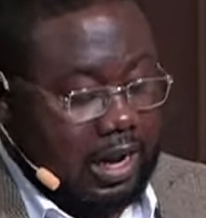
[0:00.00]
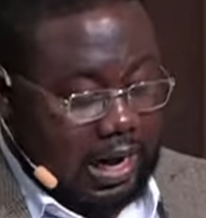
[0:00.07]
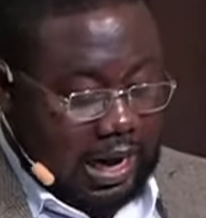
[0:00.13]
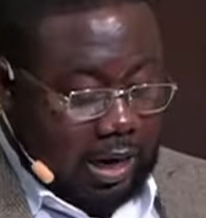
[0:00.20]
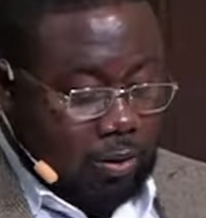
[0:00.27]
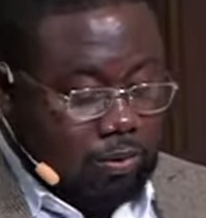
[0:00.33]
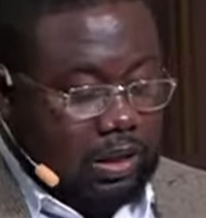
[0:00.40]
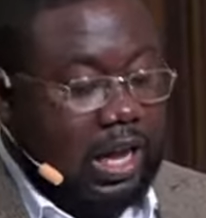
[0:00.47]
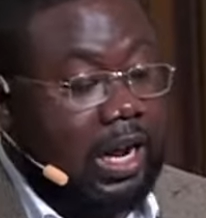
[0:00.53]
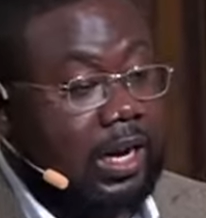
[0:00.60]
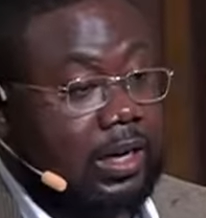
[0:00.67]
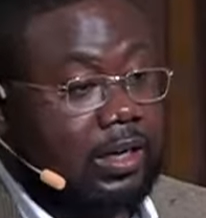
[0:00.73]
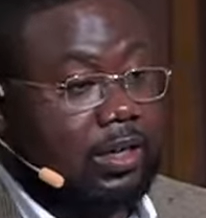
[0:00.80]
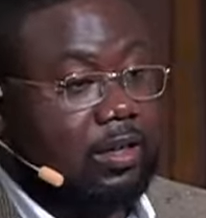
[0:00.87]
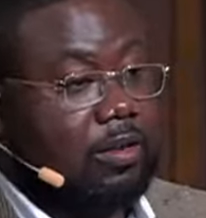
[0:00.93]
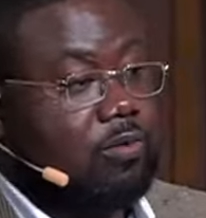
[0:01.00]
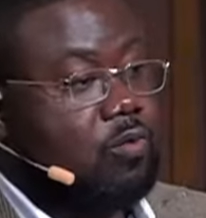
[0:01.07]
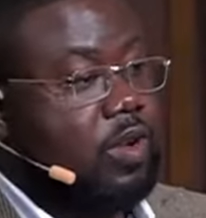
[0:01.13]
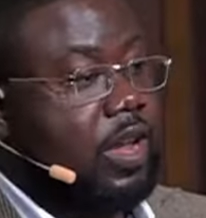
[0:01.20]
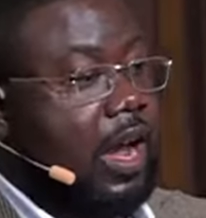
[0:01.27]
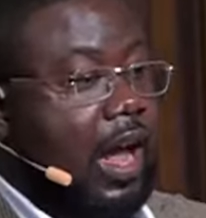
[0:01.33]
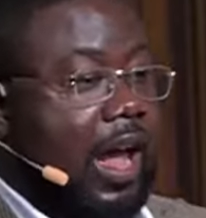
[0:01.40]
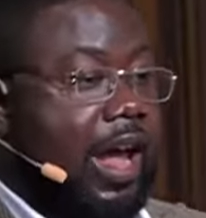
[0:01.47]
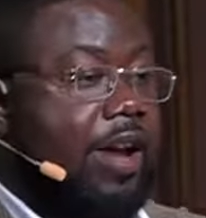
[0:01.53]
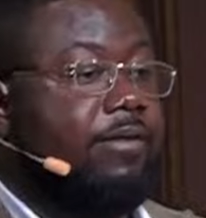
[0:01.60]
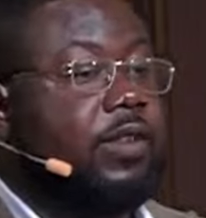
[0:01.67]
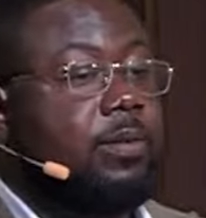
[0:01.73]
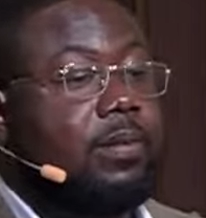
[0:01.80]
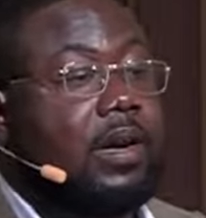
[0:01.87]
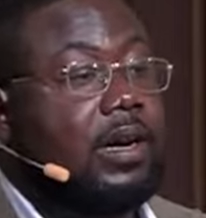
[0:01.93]
Out there, we are
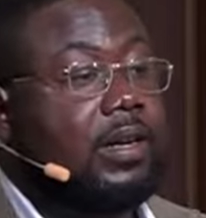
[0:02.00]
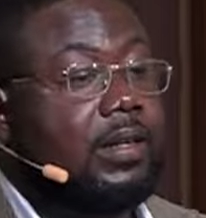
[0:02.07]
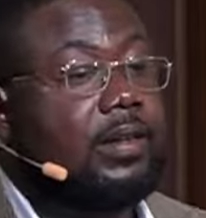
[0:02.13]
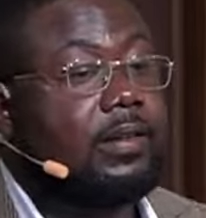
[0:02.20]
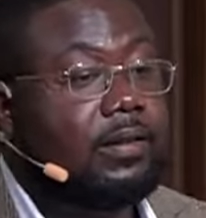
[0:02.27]
everybody.